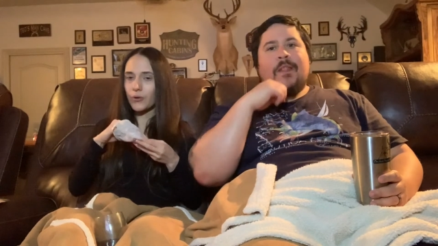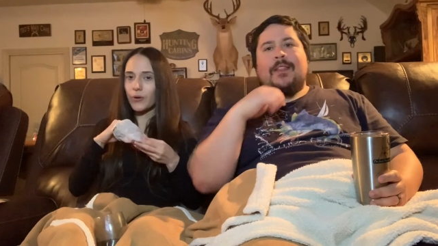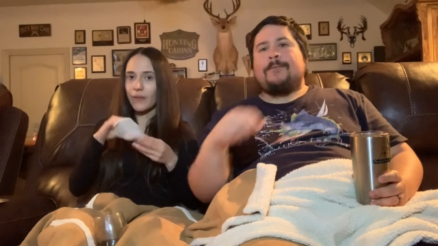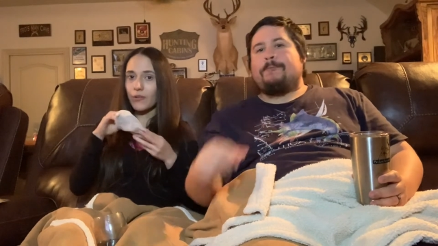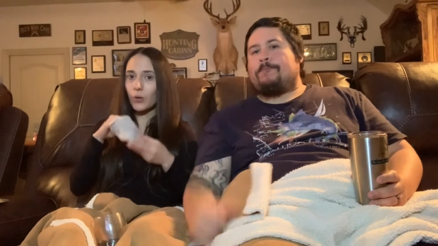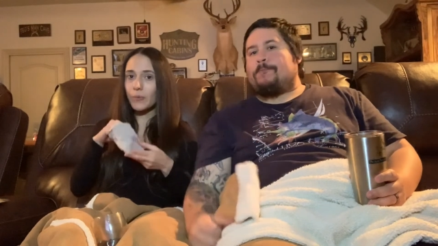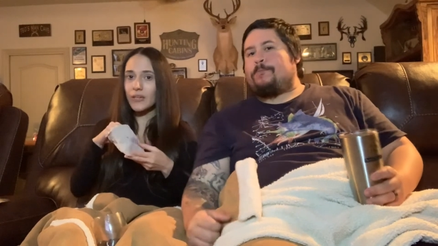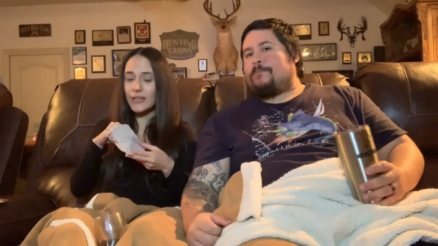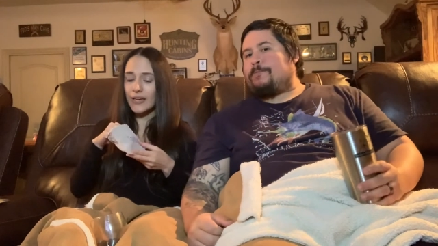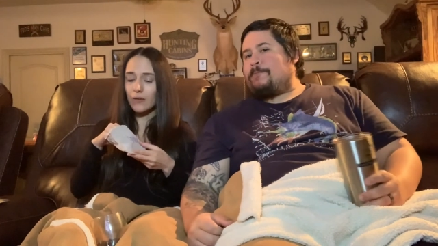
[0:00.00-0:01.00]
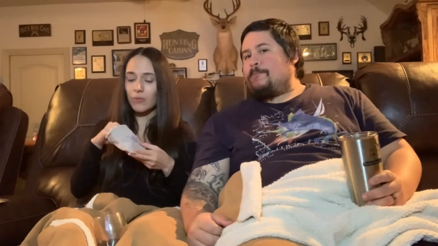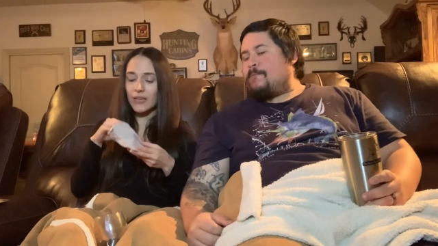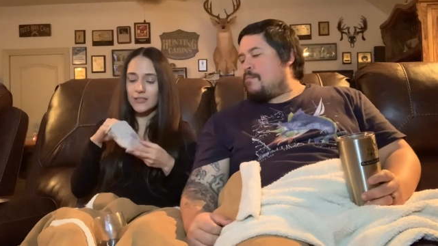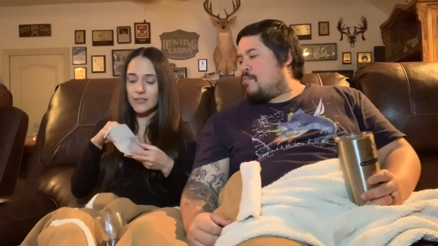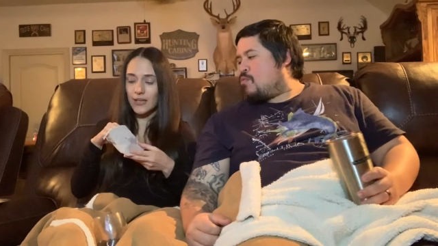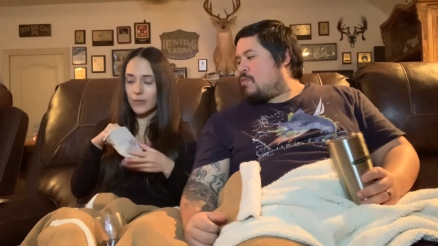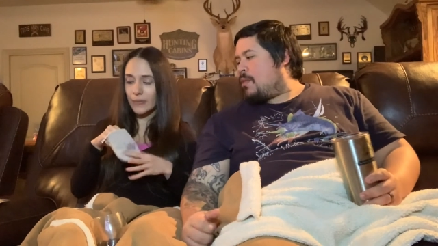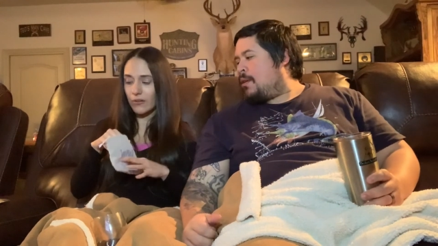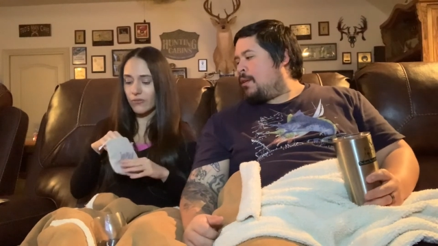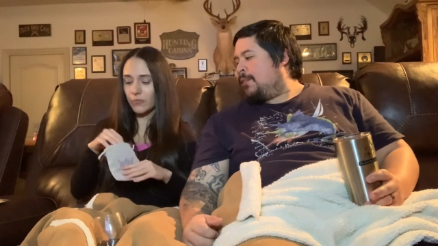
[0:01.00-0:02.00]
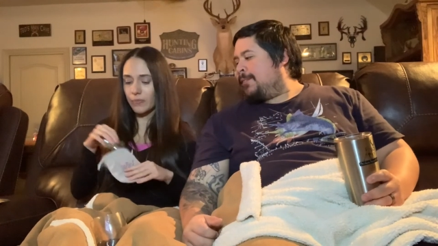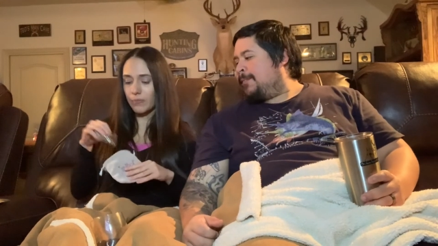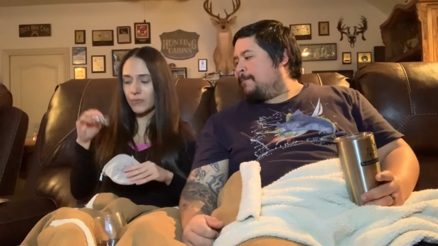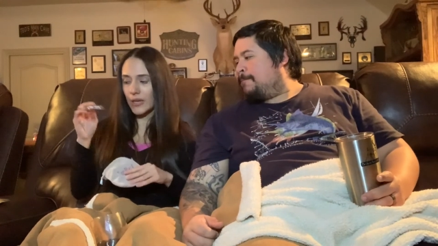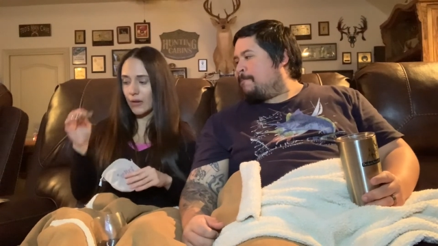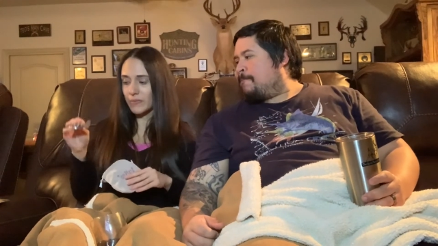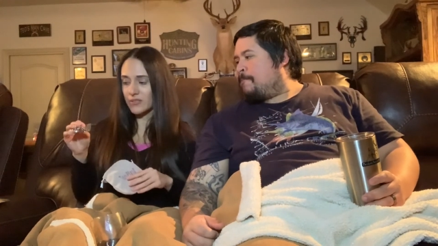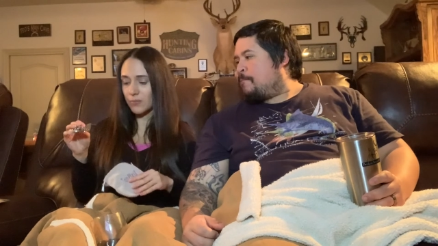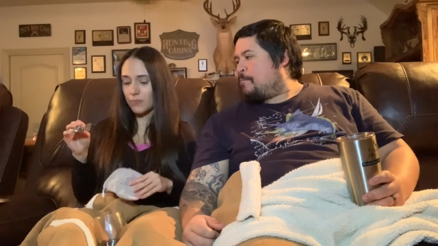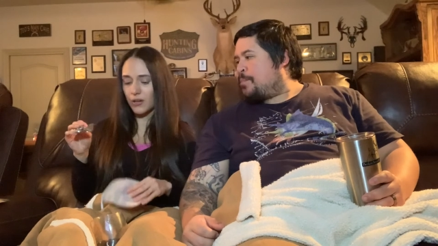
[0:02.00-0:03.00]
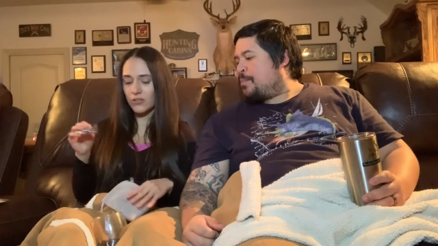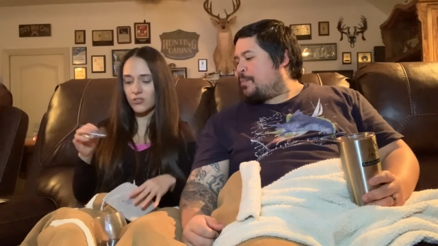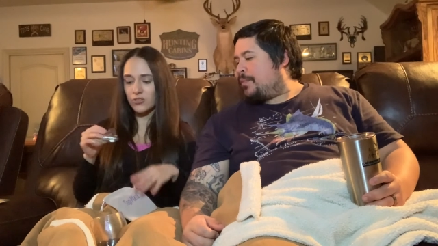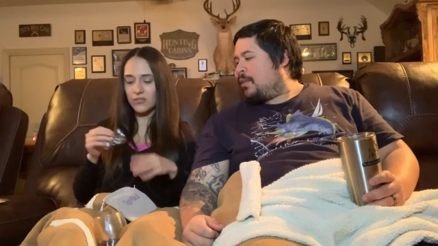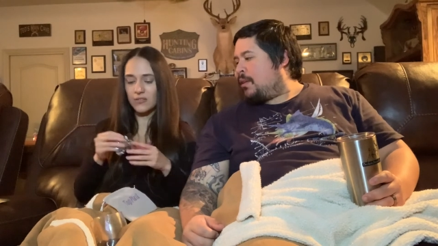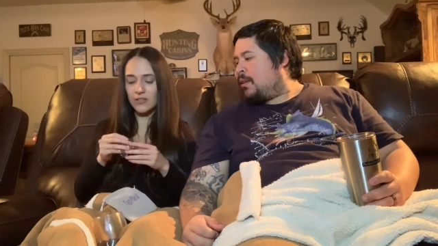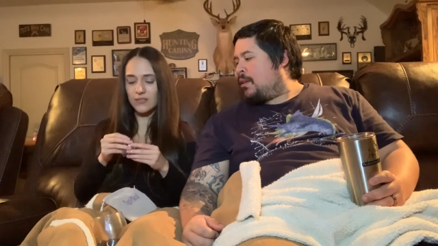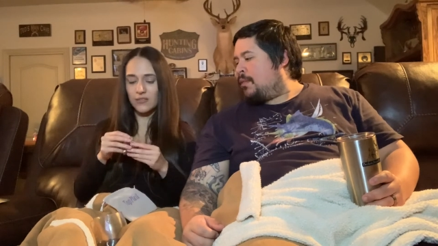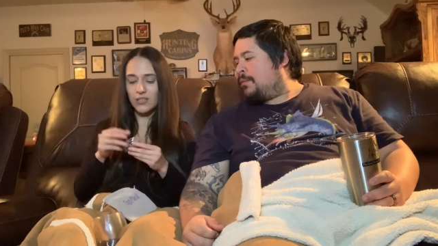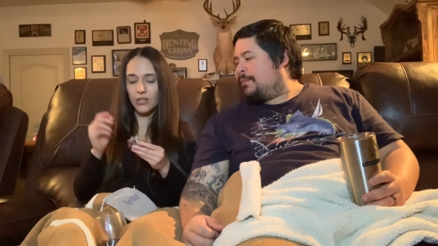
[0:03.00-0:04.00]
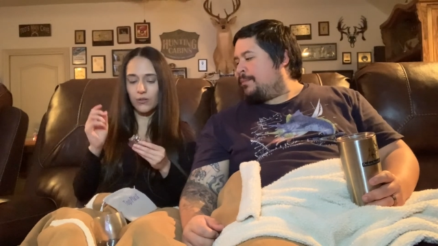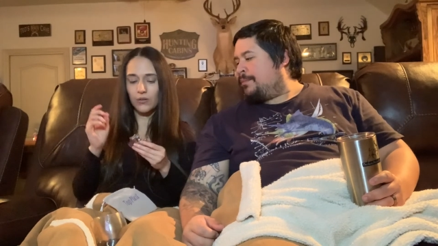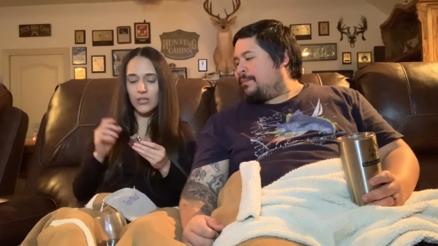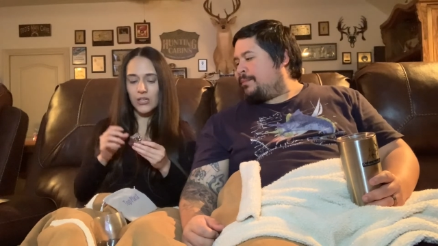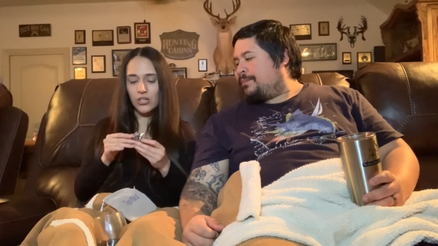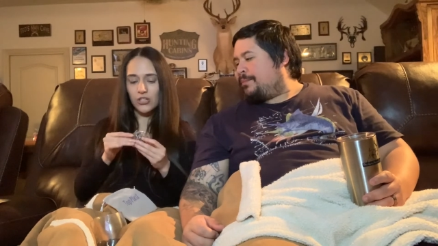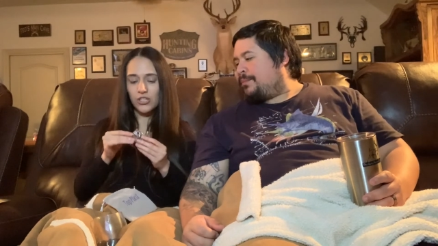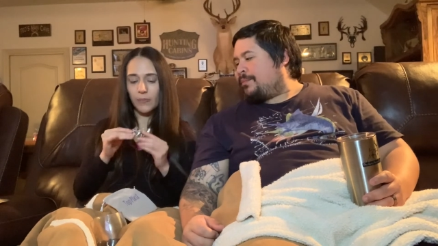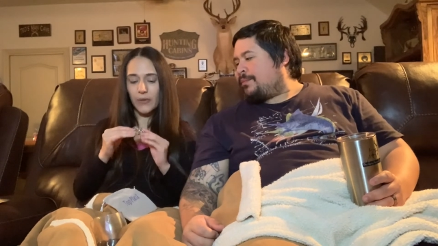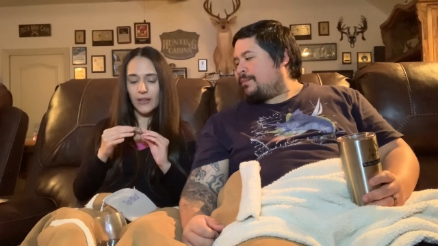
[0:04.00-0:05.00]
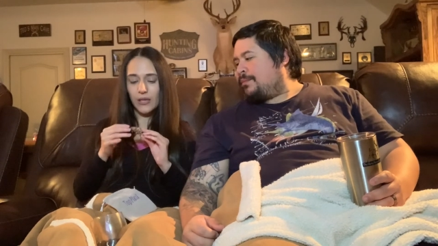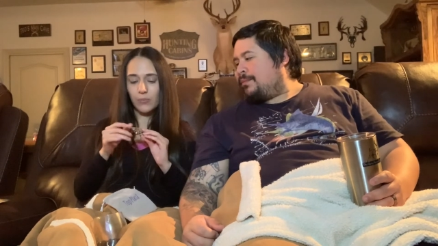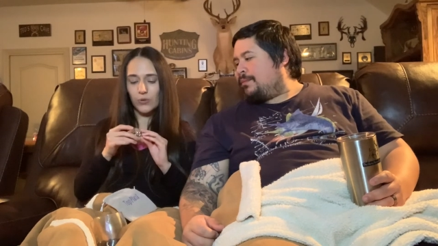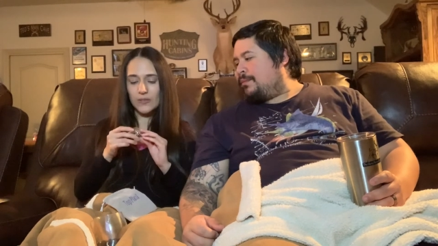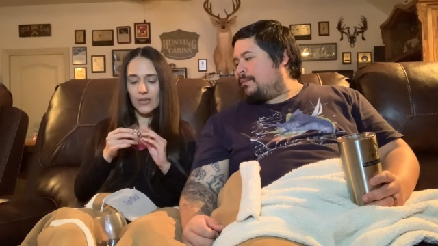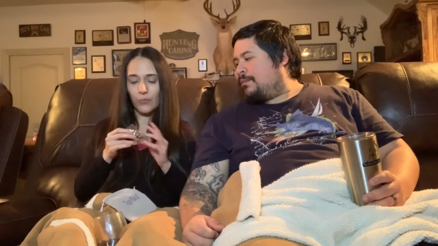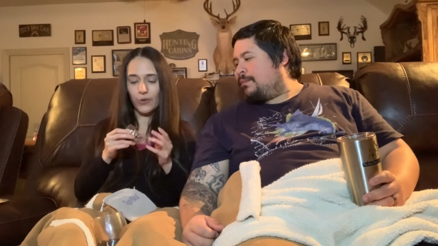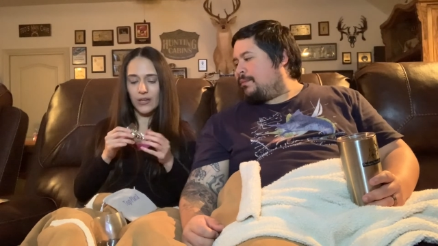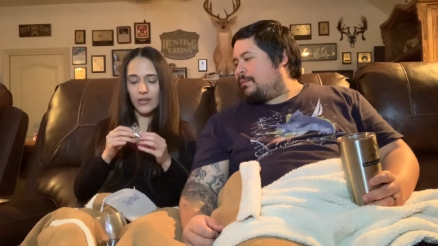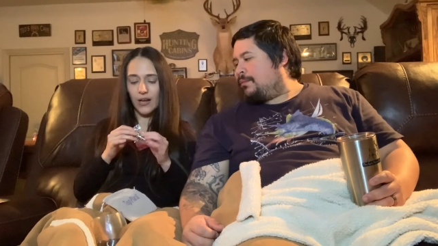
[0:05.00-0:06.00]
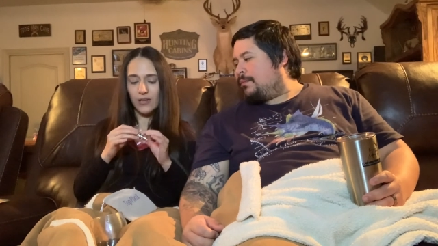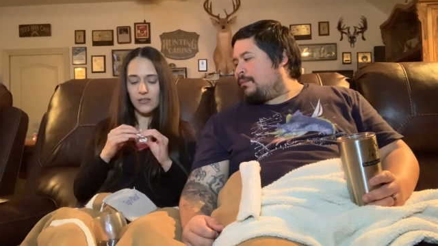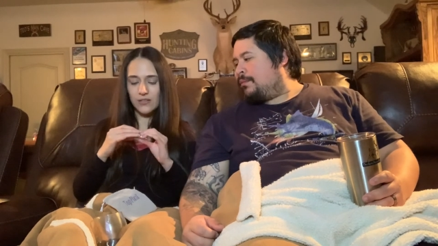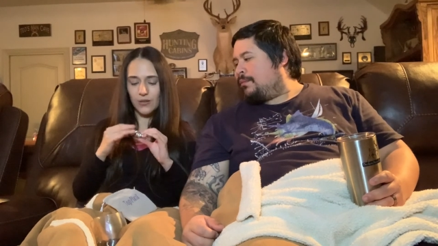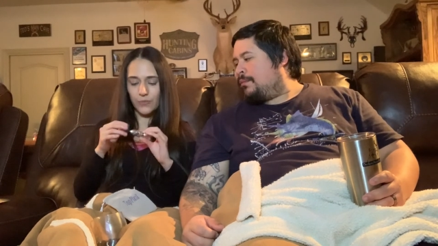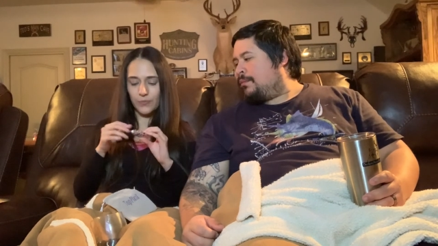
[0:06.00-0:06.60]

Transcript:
Speaker 1: I haven't opened it yet, but I did take them out of the Amazon box just because, you know, shipping labels and whatnot, so.